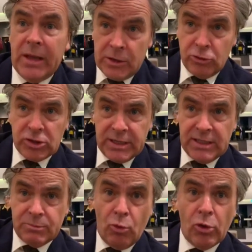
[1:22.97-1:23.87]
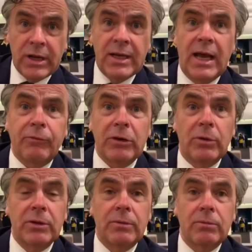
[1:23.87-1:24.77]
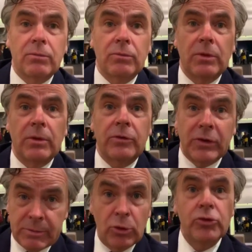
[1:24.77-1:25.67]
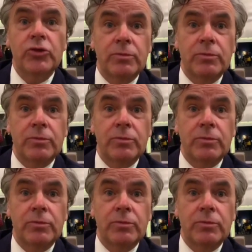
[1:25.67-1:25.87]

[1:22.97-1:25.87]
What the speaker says: You see this morning. Three booths.